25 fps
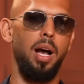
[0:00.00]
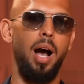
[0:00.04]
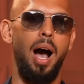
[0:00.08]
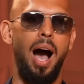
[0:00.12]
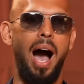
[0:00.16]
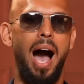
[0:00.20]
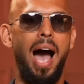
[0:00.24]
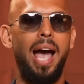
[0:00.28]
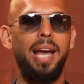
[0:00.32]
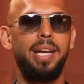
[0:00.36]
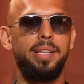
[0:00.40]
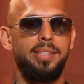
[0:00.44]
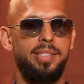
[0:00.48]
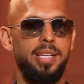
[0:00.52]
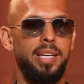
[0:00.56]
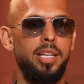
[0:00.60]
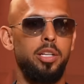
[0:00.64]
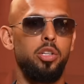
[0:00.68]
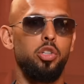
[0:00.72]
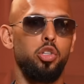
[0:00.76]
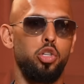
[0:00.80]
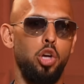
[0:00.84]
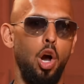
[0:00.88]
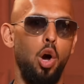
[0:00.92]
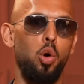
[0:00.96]
I
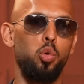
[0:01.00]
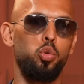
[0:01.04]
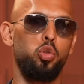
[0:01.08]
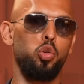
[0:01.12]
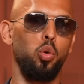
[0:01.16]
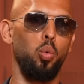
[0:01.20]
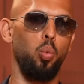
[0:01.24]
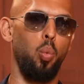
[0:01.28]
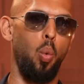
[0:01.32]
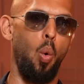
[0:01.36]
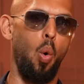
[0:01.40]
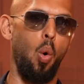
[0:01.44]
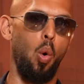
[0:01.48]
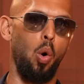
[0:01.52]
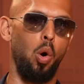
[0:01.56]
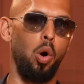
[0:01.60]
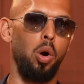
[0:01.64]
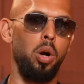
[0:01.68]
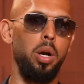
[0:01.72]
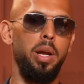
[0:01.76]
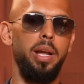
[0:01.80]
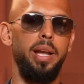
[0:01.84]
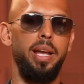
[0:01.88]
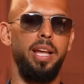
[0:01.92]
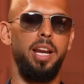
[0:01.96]
did go to
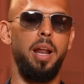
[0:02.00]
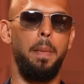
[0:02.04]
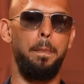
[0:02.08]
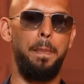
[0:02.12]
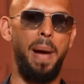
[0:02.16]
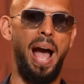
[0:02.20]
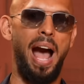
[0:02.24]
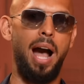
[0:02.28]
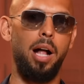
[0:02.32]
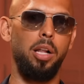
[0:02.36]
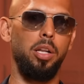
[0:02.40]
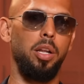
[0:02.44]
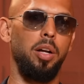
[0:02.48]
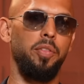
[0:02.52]
war in a battle